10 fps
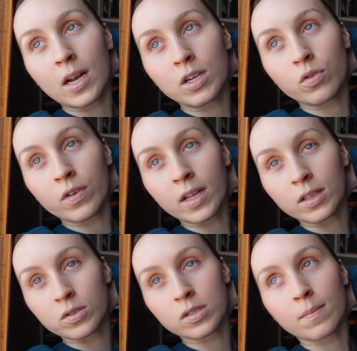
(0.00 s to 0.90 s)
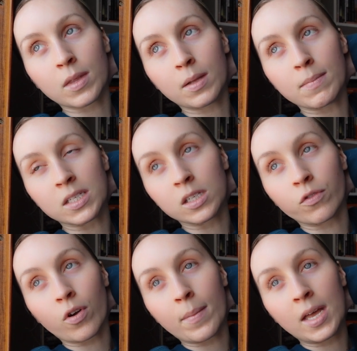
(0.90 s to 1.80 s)
I do feel like there's something missing
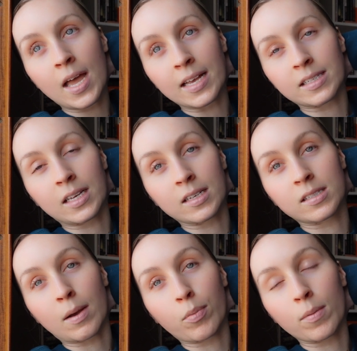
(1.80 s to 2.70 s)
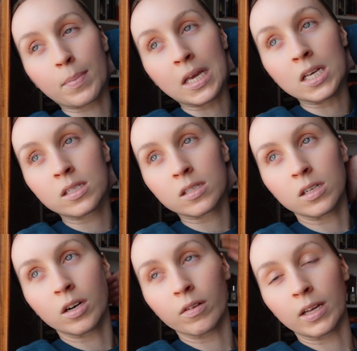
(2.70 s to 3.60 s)
from it as like a separate piece,
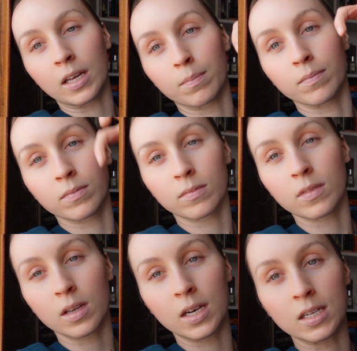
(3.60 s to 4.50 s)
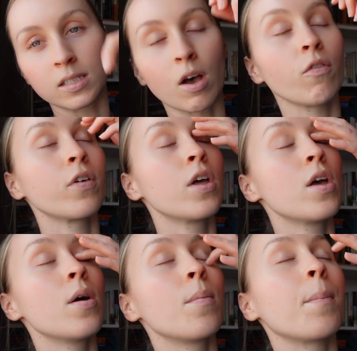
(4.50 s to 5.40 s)
you know, like in itself,
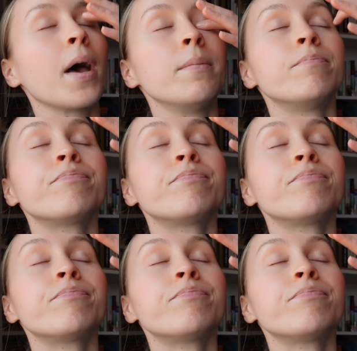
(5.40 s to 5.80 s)
but